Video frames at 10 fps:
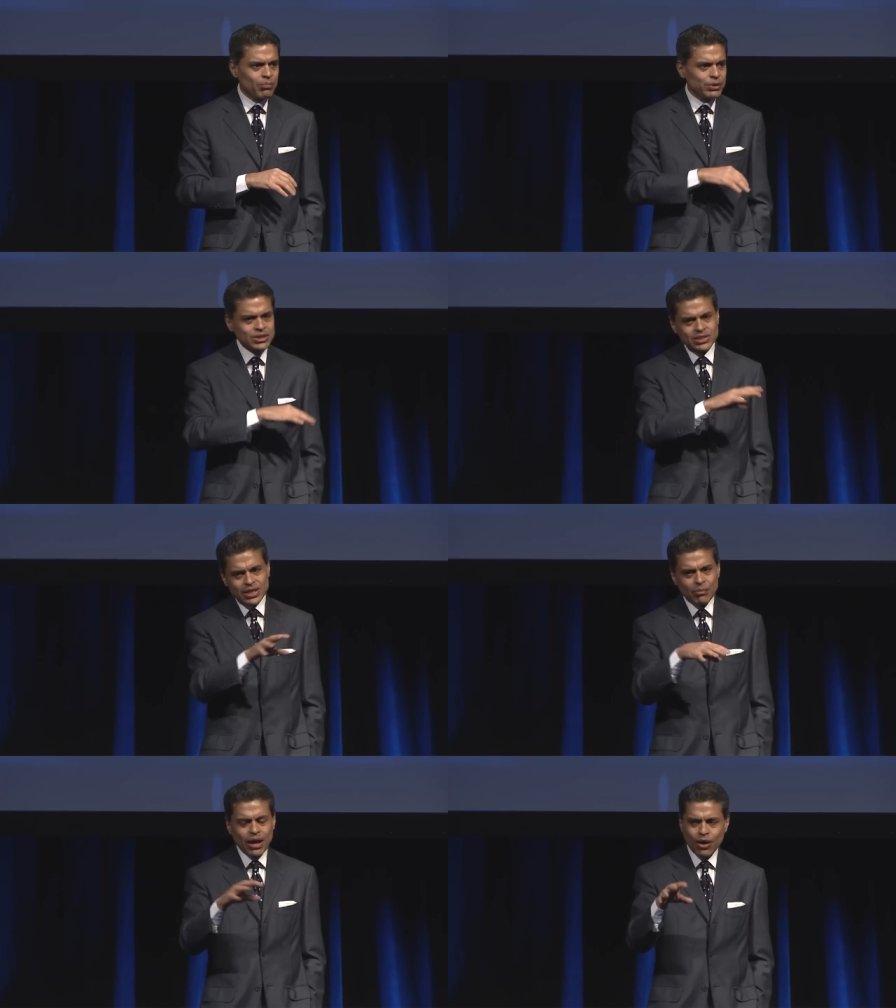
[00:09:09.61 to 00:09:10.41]
but
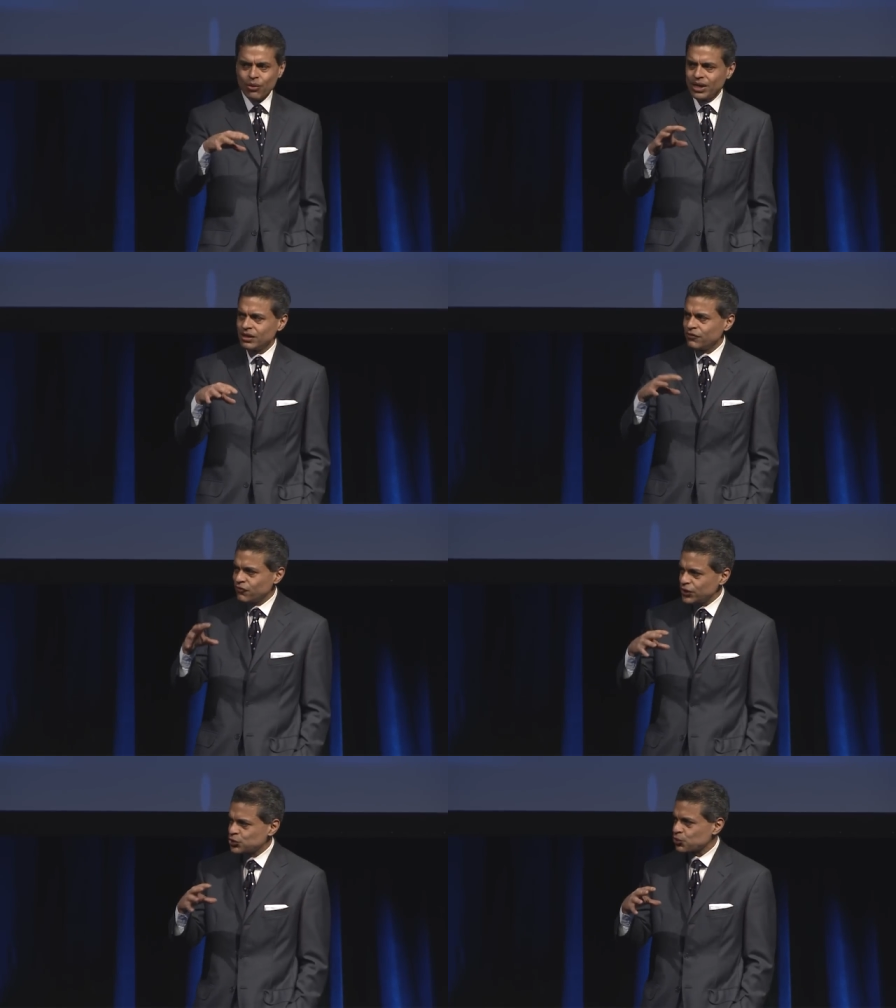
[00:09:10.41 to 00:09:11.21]
somehow
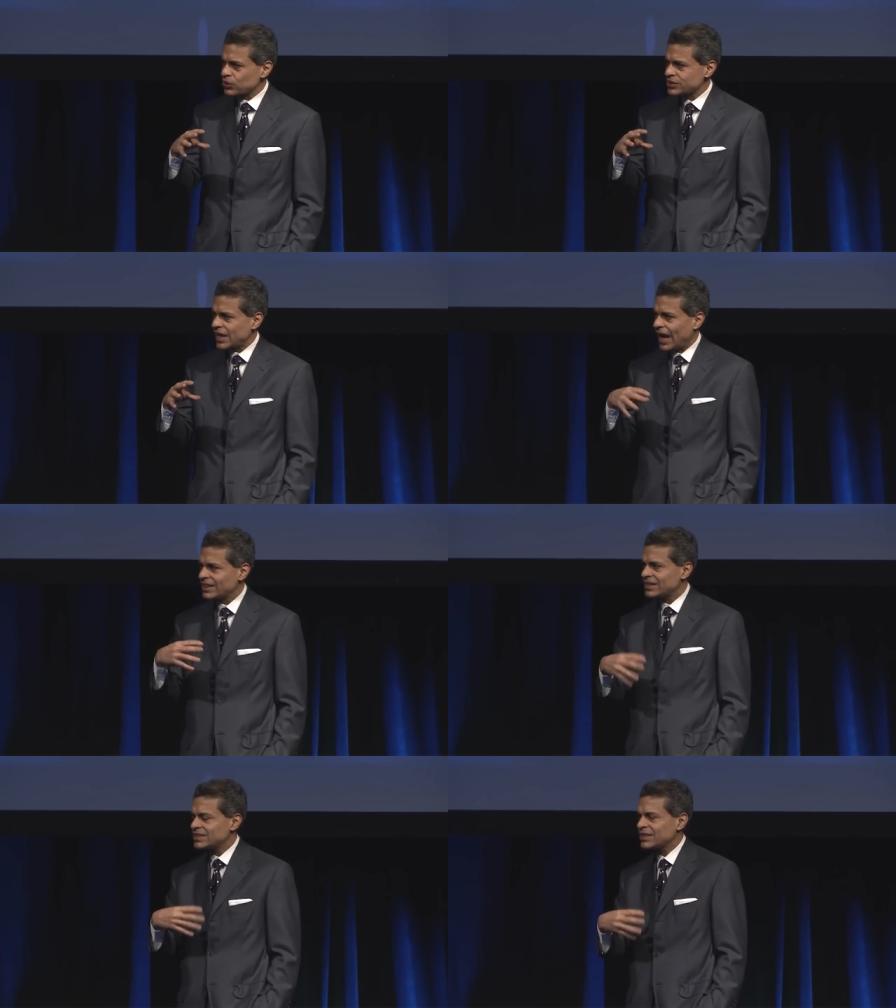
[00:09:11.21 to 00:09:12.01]
individuals
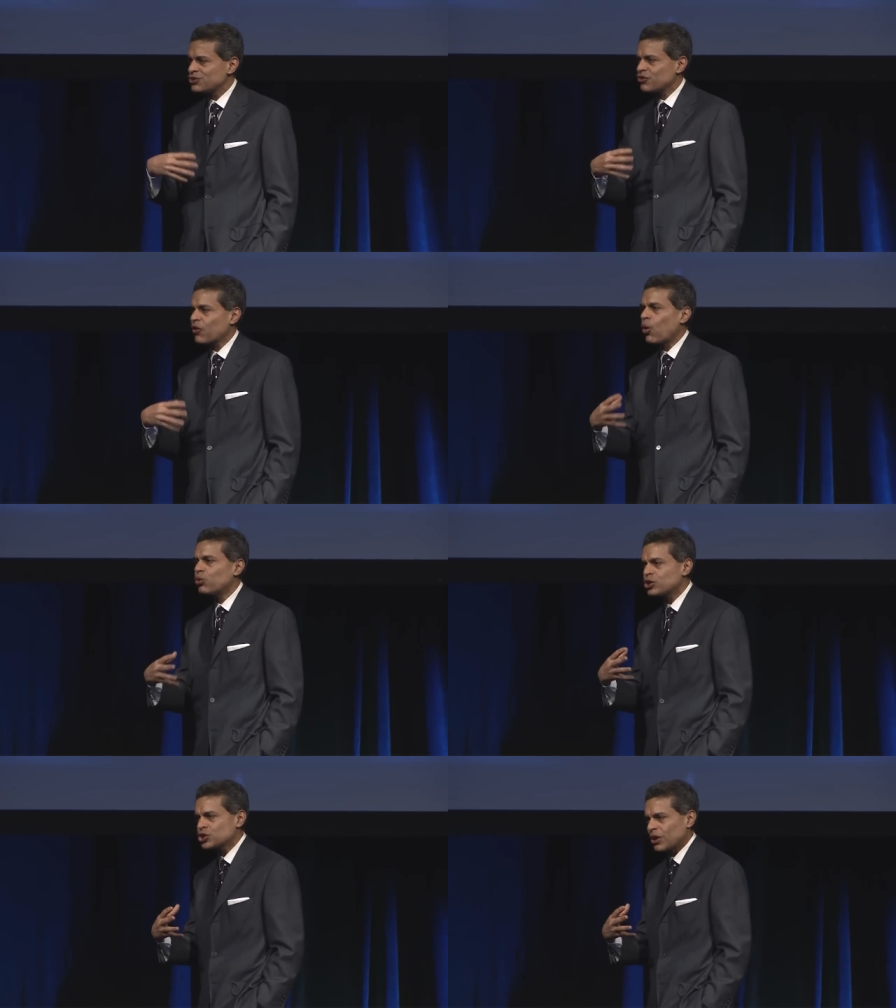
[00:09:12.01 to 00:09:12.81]
had this sense of
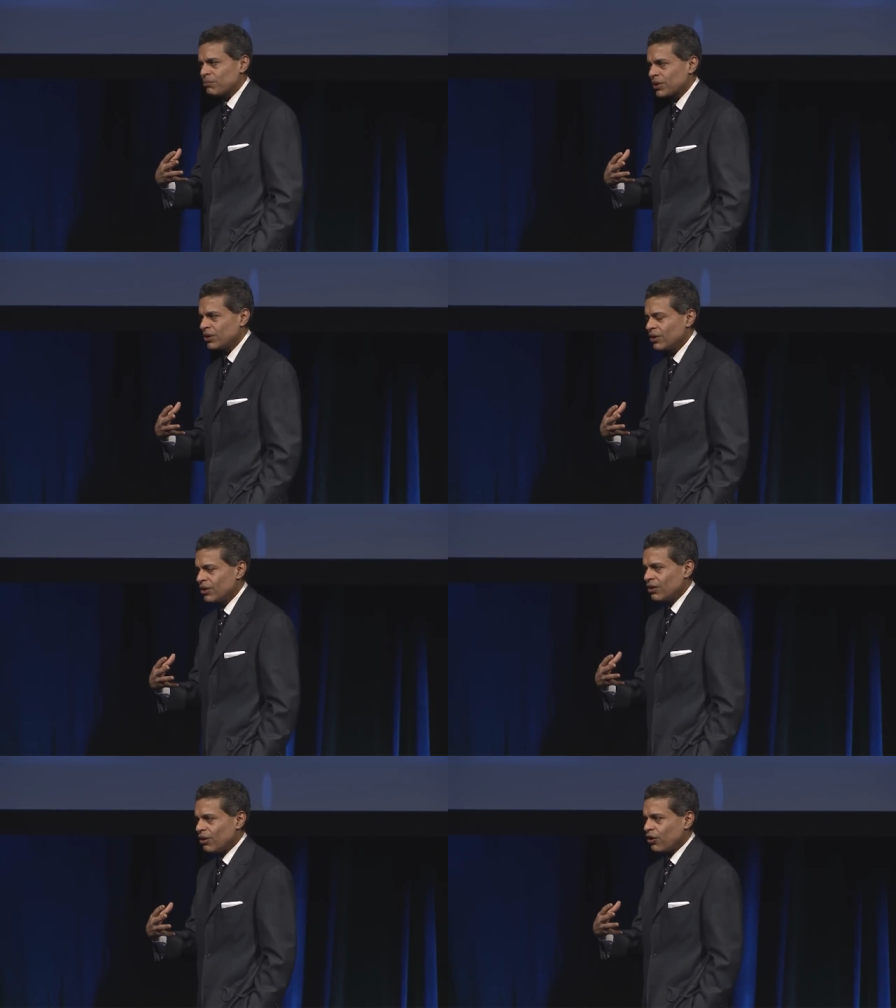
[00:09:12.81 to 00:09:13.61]
ownership
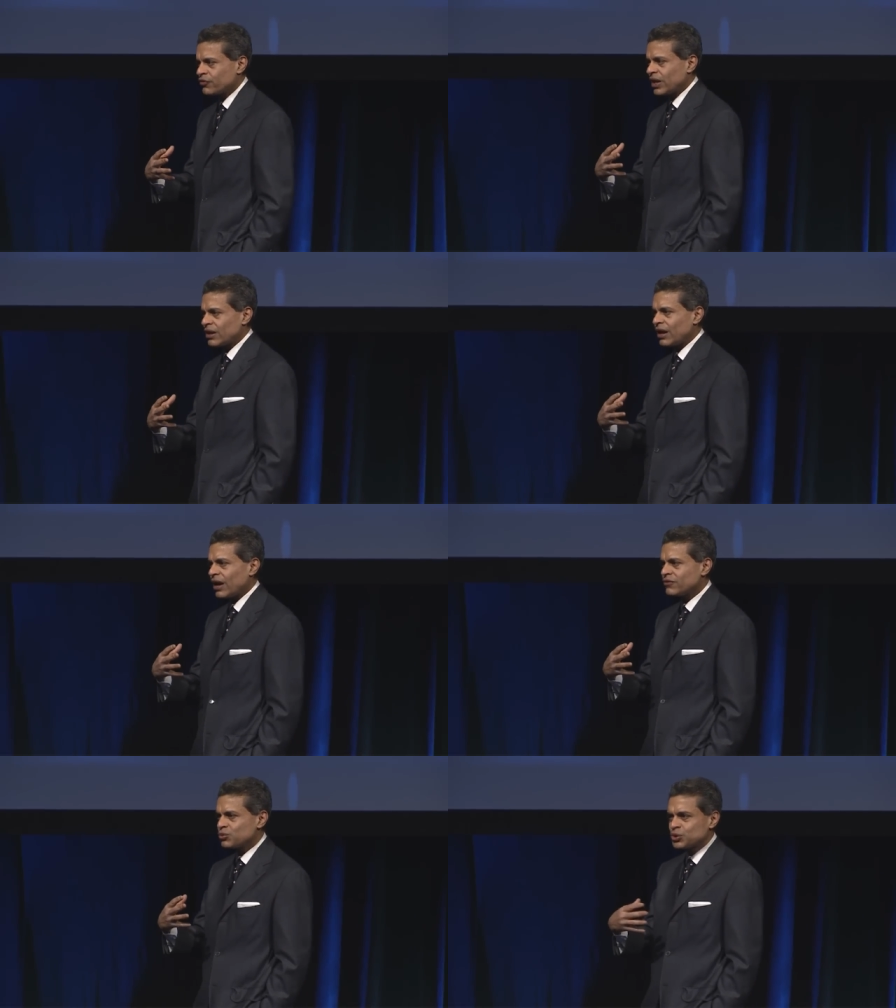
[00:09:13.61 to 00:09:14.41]
of their
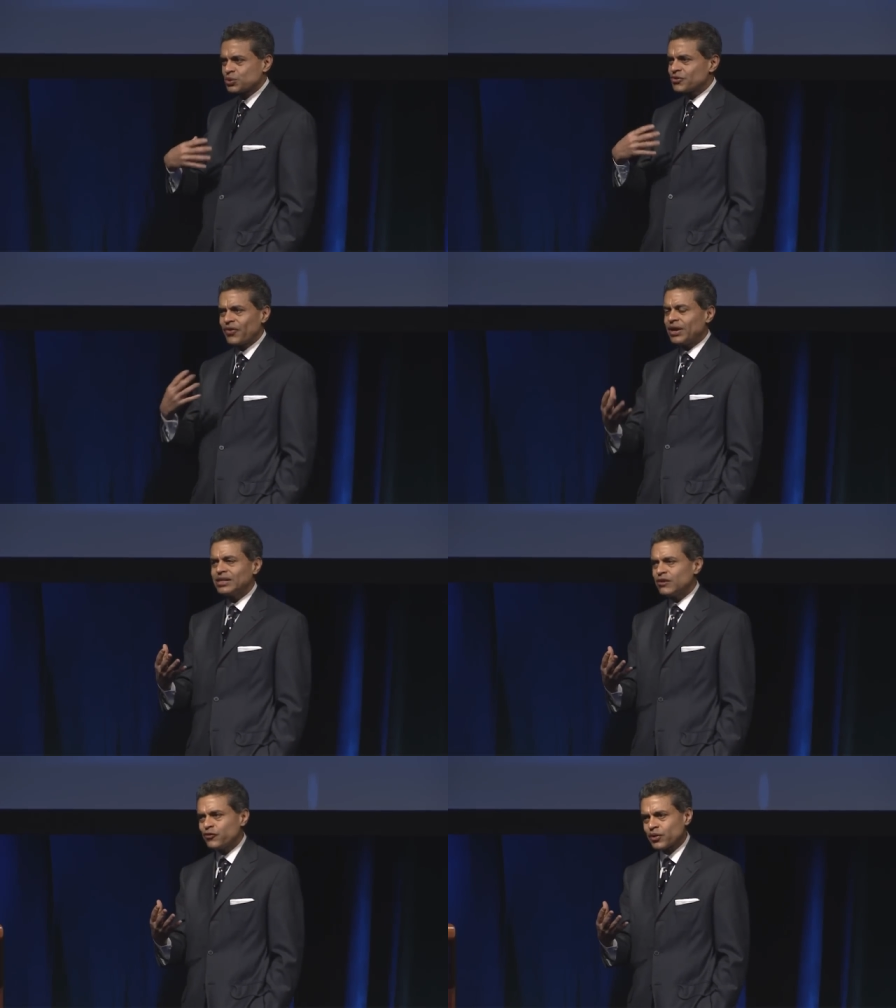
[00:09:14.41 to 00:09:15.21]
lives, which was very
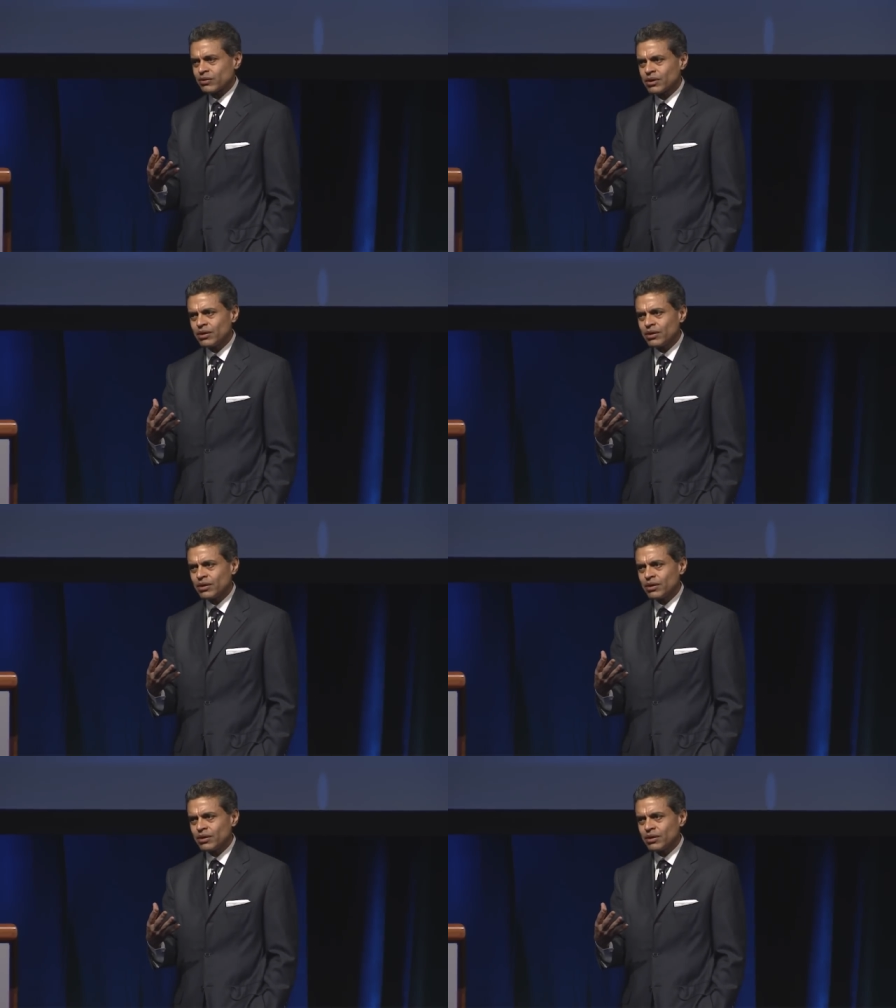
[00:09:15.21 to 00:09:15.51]
different